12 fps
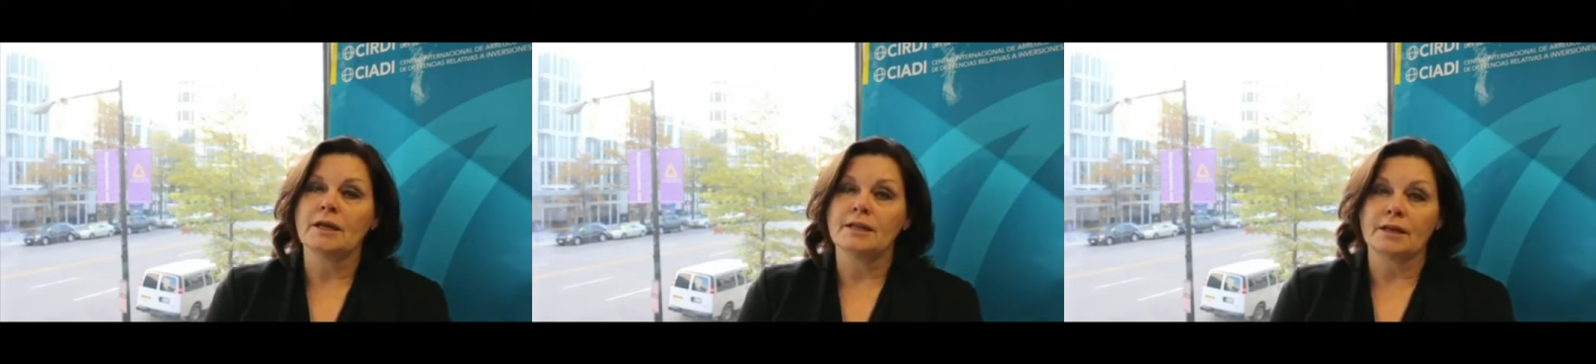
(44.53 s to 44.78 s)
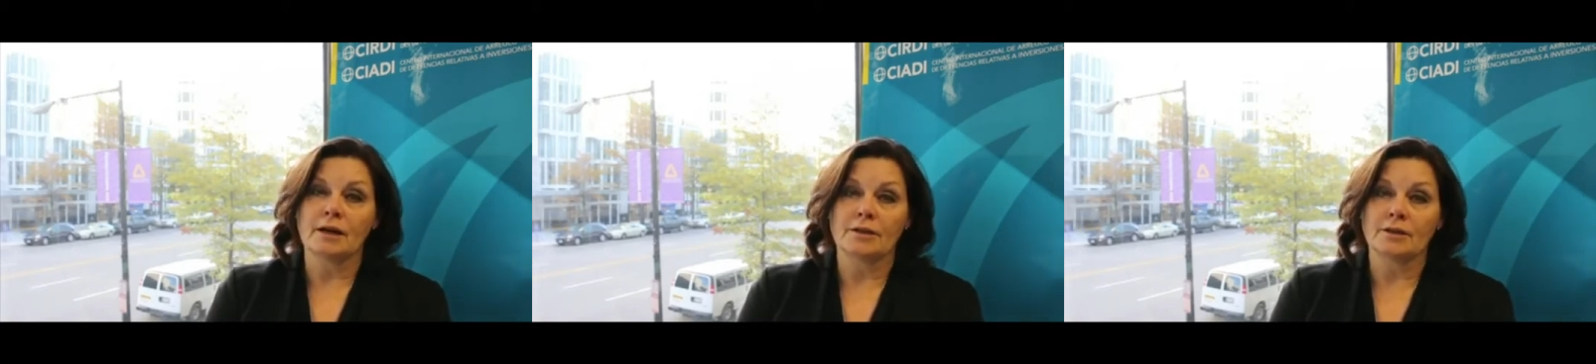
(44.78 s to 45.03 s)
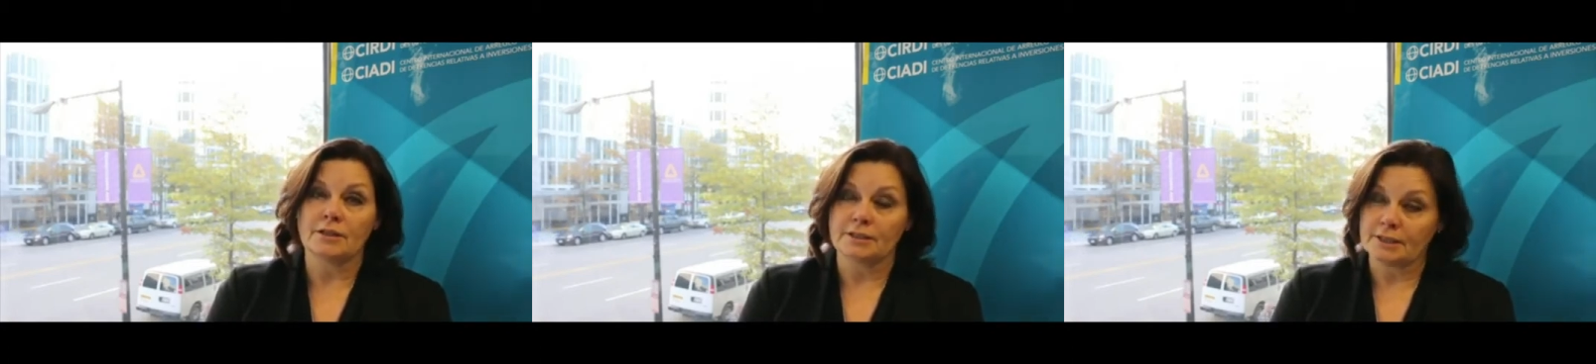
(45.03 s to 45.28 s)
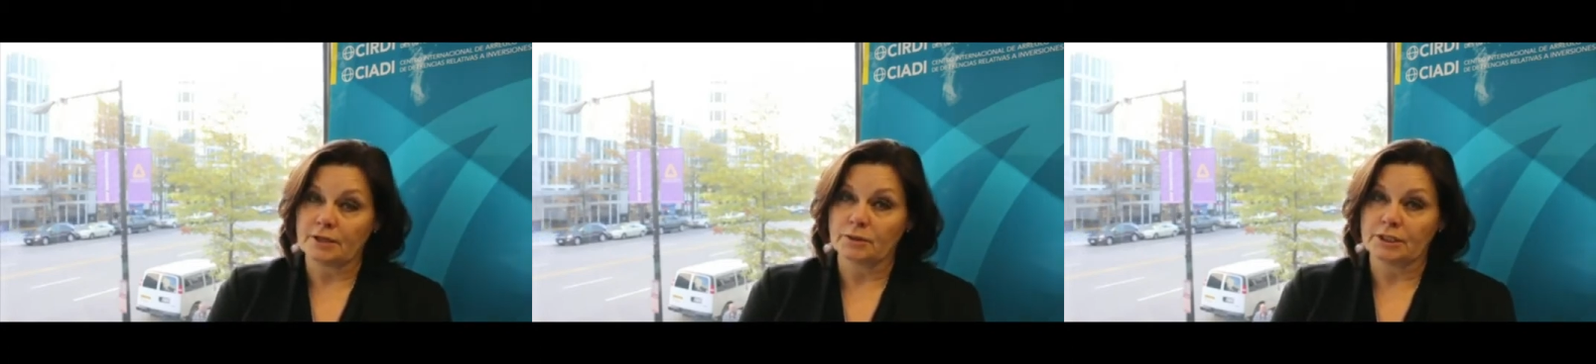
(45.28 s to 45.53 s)
that either the
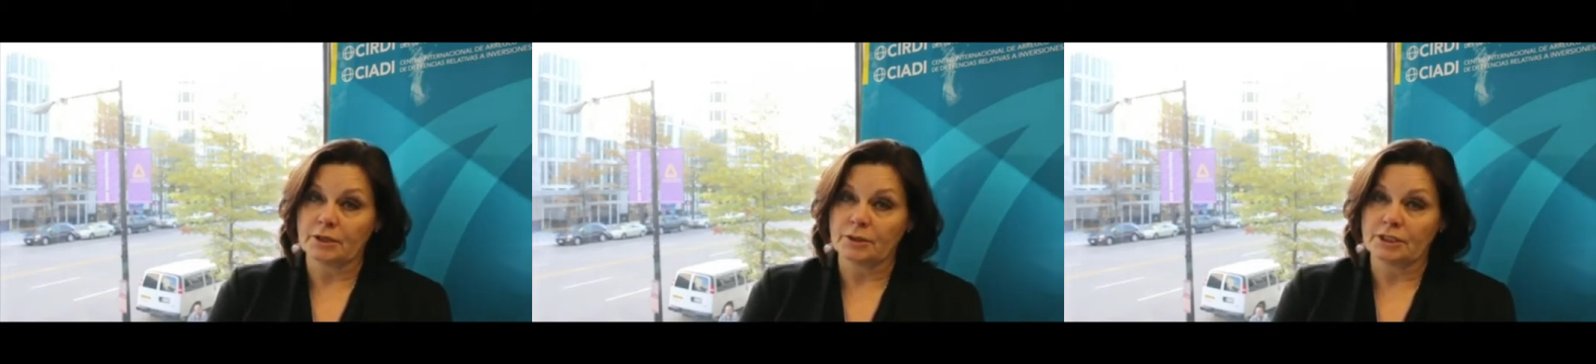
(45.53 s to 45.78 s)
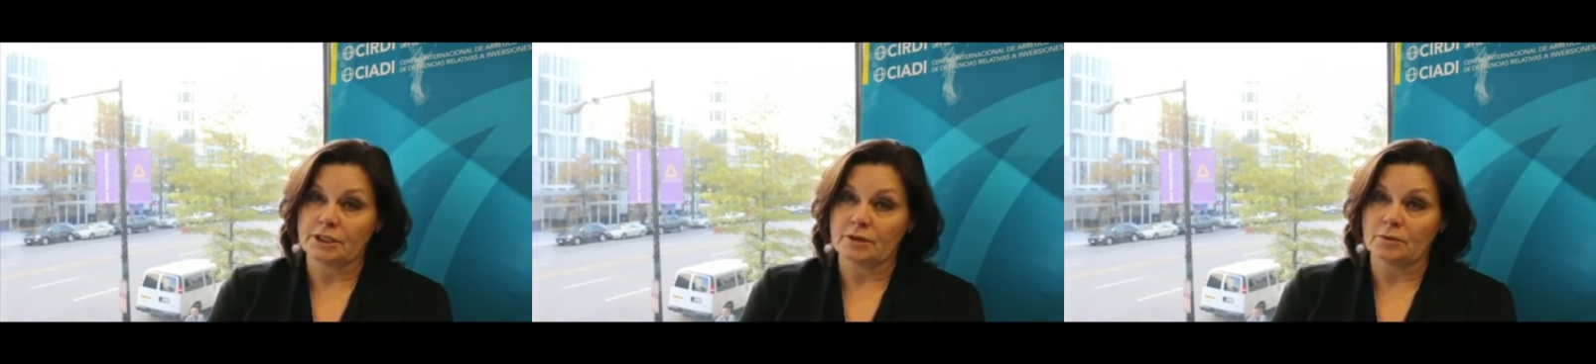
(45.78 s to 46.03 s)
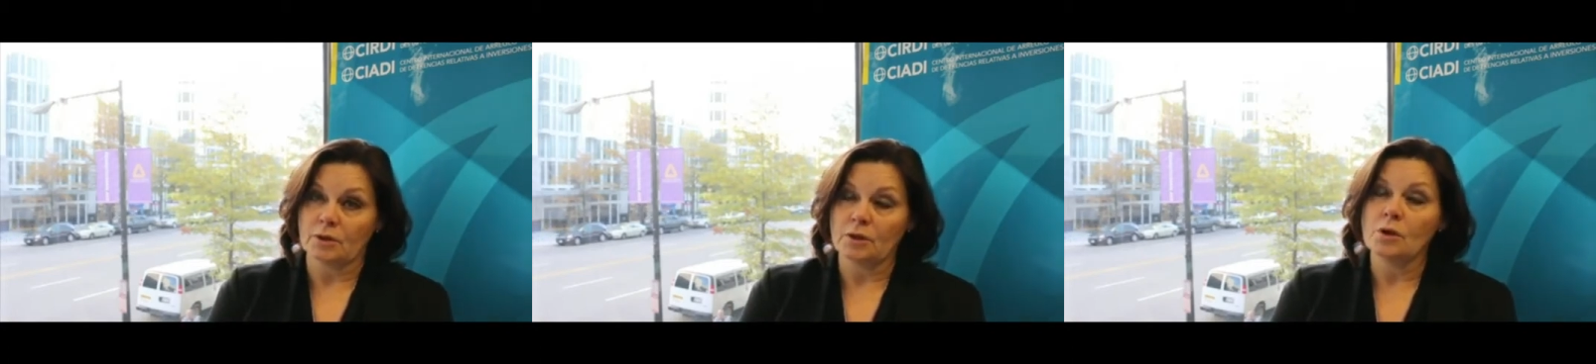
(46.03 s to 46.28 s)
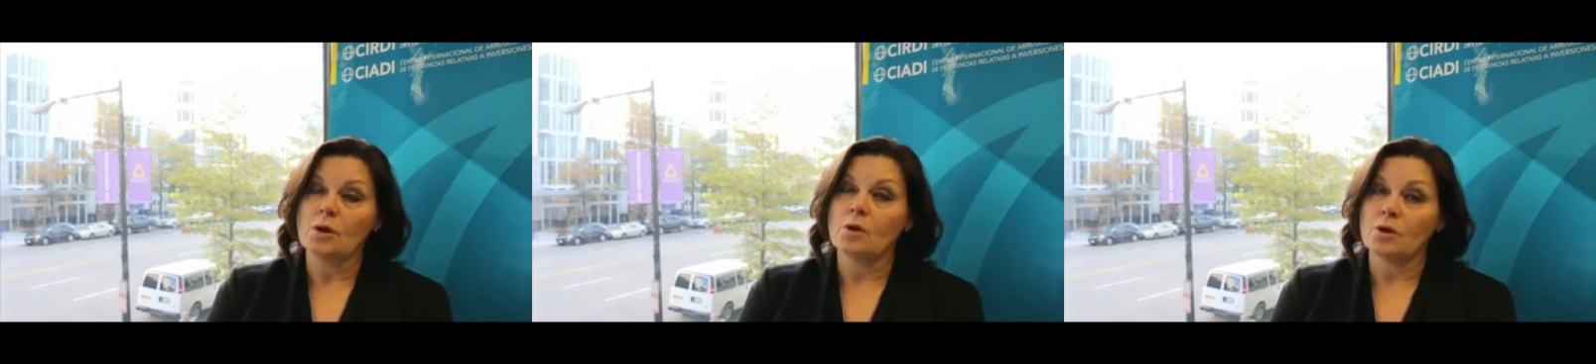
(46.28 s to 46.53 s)
Secretary-General
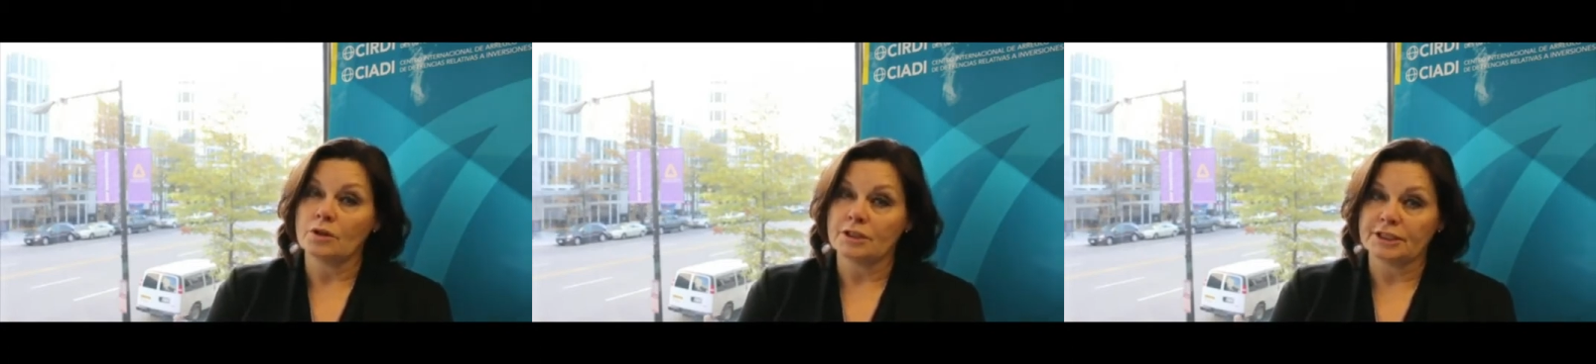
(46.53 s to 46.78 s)
or the